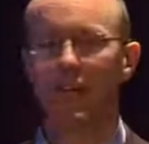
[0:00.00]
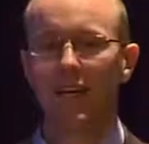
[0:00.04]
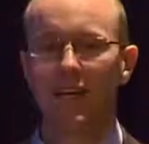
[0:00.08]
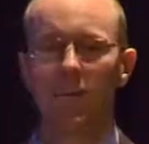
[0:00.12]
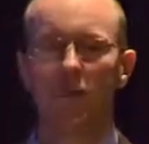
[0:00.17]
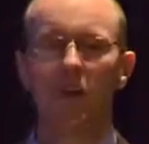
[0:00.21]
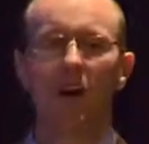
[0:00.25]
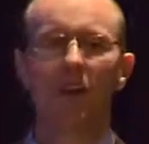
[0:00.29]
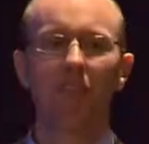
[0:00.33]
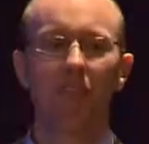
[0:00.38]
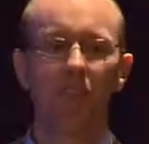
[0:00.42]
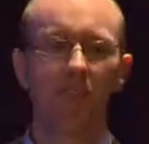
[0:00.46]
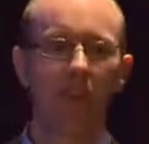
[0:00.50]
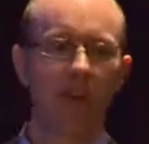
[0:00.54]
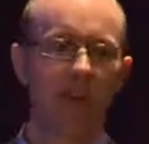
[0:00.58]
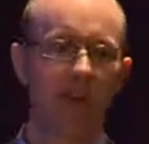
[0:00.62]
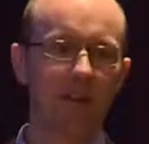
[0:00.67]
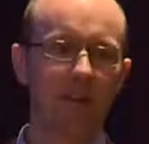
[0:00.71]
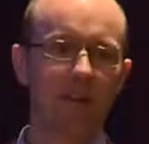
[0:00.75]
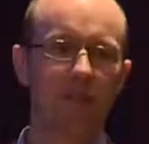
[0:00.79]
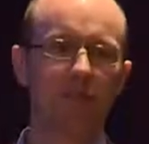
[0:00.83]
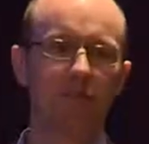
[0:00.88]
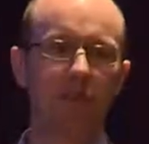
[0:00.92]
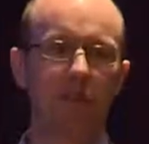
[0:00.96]
So I've created
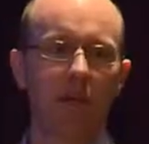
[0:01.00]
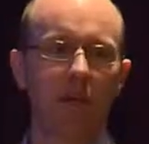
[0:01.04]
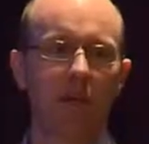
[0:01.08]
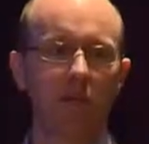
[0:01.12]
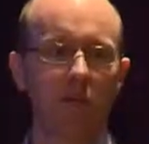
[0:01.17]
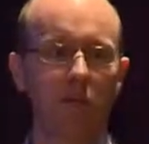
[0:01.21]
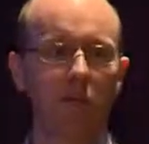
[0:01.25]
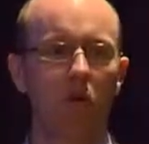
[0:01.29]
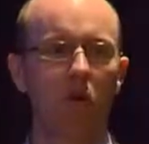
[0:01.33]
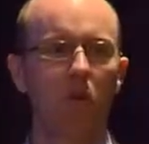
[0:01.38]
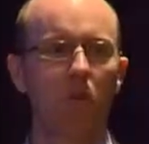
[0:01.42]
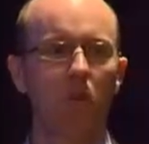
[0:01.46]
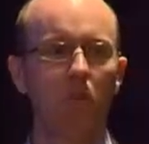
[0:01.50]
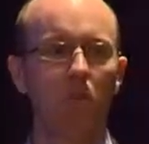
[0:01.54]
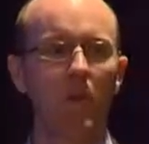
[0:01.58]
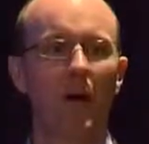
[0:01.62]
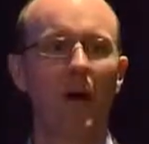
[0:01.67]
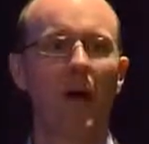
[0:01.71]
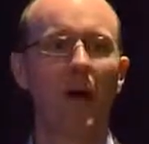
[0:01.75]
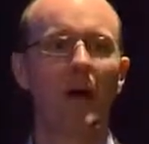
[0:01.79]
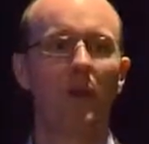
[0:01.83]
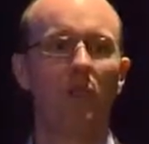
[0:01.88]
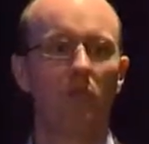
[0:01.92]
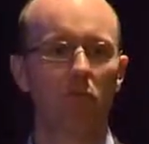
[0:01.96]
these things called
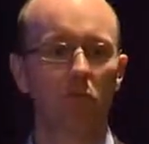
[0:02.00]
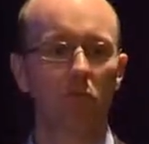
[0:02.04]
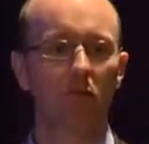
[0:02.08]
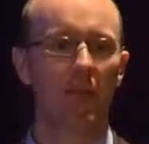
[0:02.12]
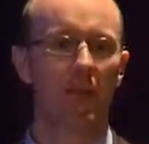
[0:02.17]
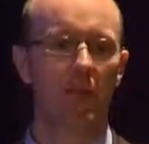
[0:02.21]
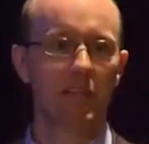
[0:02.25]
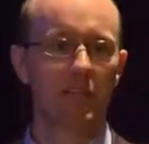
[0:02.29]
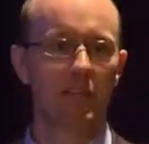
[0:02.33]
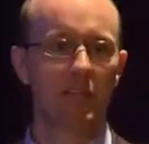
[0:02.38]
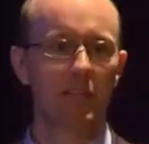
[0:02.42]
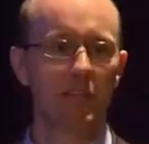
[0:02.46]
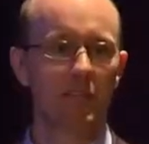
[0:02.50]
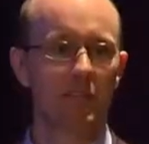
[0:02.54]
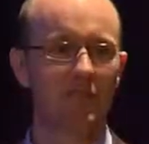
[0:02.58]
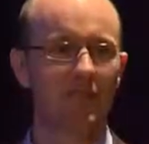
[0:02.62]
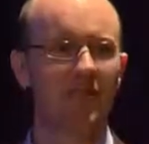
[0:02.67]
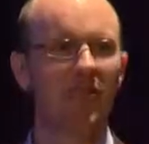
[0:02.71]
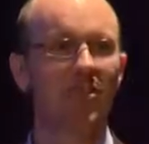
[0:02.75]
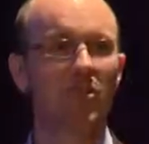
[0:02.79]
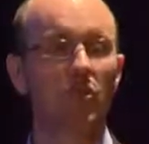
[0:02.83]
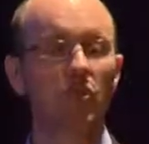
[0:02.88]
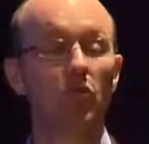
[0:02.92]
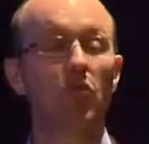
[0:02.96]
behavioural clusters,
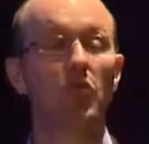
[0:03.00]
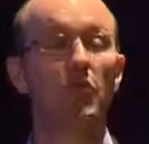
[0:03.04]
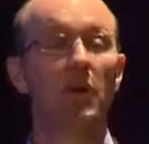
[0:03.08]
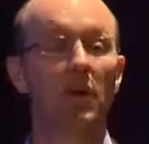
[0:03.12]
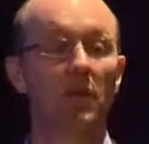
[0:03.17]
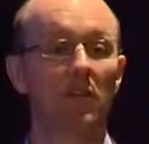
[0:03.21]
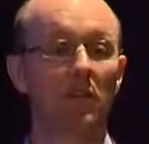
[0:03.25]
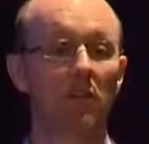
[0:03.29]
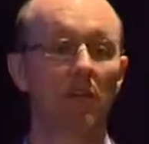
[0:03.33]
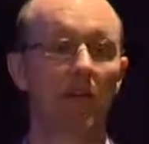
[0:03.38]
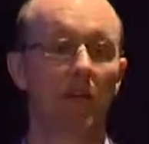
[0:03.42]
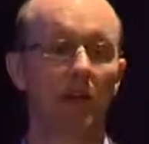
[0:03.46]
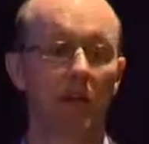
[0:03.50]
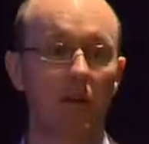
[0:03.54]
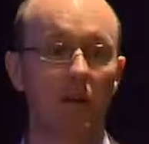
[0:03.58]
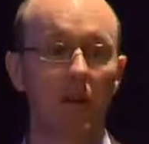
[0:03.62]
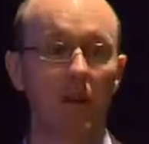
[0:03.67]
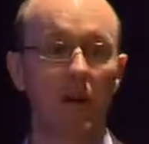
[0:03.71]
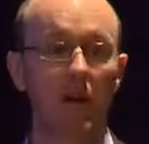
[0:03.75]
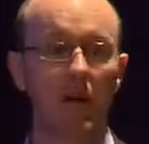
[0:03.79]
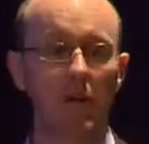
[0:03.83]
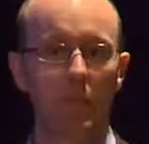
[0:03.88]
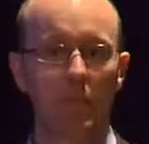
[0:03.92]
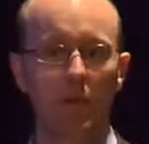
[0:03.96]
these groupings of
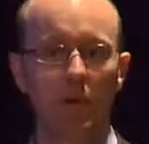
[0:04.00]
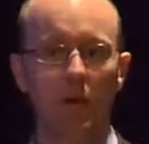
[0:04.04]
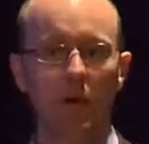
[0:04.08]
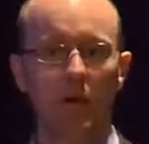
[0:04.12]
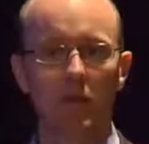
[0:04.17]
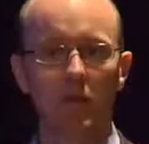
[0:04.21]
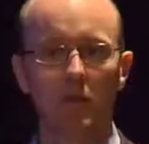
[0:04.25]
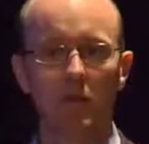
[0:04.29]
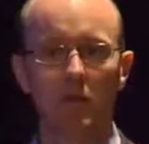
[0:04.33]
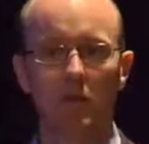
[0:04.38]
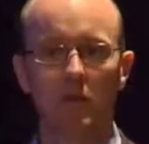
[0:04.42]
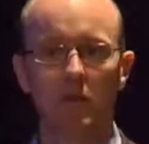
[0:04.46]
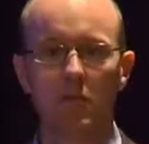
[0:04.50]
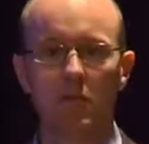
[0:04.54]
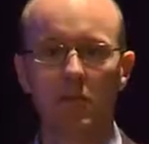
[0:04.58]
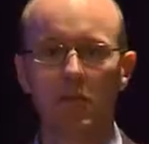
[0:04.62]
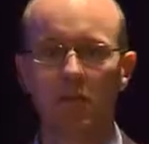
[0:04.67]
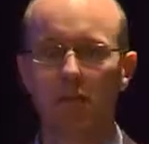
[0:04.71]
underlying biases.